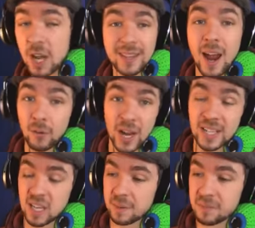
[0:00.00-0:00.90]
you got that
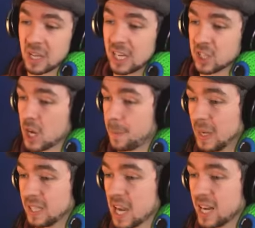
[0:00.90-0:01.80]
right. At least you got
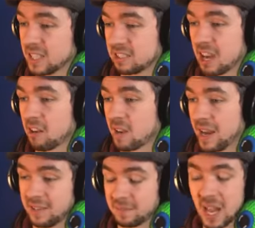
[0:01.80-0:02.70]
Billy dying at the start
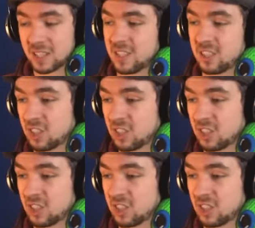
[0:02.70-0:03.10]
right. That's a